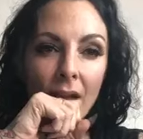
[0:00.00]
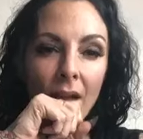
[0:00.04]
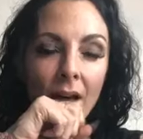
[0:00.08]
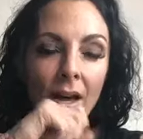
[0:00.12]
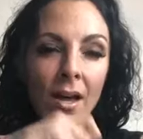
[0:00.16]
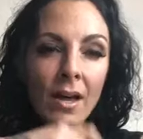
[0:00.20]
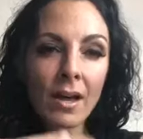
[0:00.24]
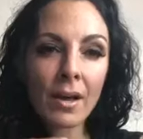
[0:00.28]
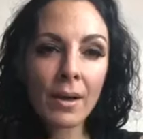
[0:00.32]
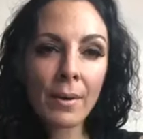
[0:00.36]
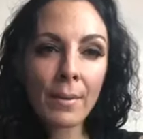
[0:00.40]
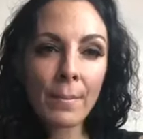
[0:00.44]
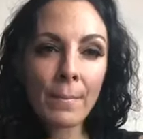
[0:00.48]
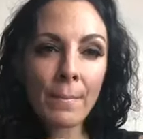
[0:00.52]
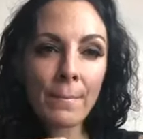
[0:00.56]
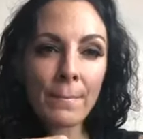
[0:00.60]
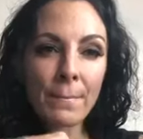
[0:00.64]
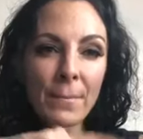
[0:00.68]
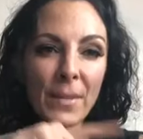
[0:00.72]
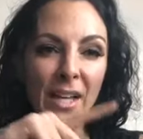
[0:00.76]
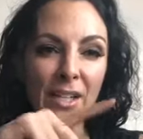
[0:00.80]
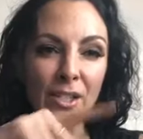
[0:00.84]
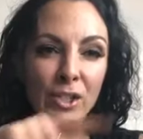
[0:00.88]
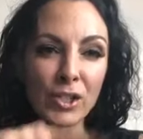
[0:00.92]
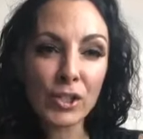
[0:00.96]
I
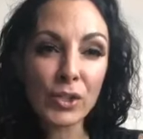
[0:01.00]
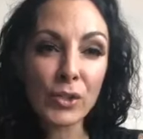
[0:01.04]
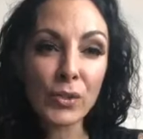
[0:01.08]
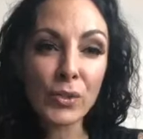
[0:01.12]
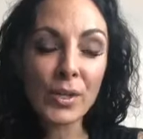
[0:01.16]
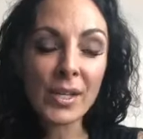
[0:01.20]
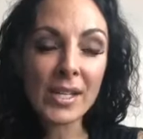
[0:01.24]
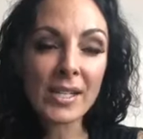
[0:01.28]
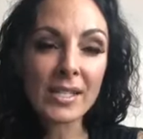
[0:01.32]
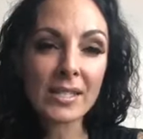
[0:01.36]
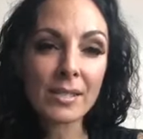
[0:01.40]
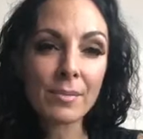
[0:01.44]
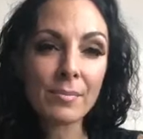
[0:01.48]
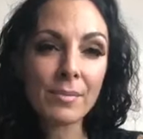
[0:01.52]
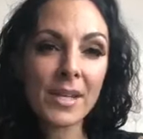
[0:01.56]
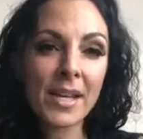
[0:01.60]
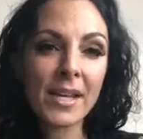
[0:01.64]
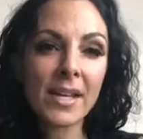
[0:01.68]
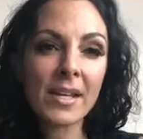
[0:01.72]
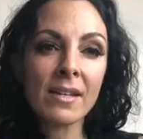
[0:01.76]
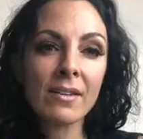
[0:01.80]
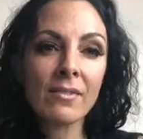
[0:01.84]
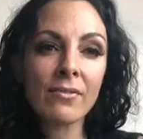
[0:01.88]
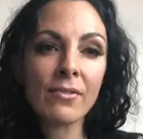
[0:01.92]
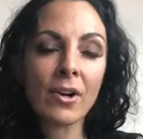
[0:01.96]
do get some
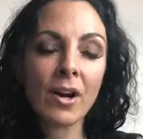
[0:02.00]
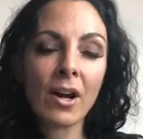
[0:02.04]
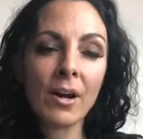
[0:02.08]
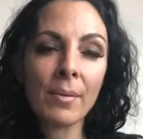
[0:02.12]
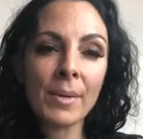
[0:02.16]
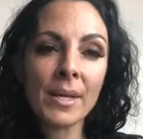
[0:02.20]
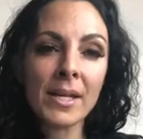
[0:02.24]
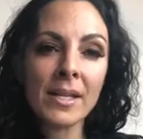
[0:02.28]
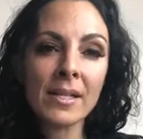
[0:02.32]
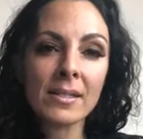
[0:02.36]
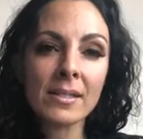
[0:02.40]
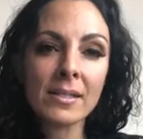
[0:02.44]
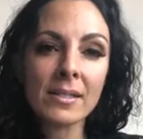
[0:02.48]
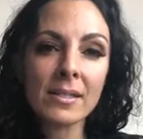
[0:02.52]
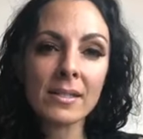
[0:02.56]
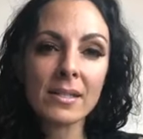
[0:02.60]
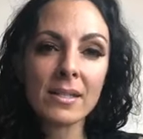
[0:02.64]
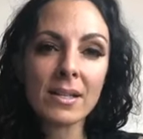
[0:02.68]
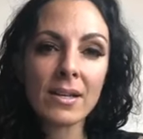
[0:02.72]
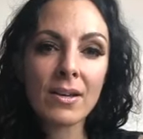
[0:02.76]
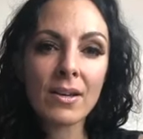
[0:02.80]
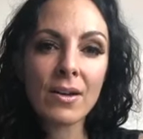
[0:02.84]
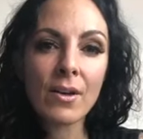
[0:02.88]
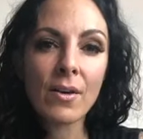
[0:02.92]
negative comments.